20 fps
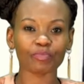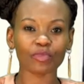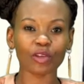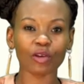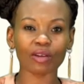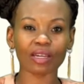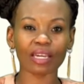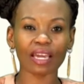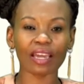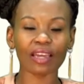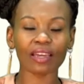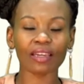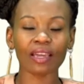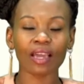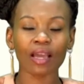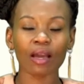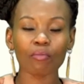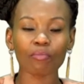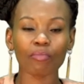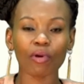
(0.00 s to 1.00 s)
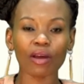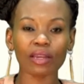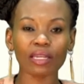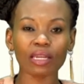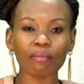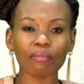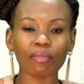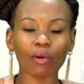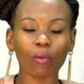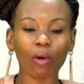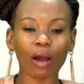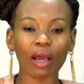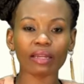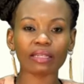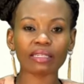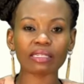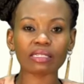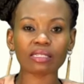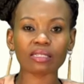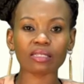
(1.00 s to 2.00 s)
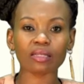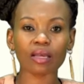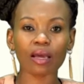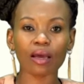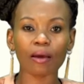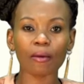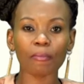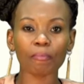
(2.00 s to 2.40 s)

Okay, point number one is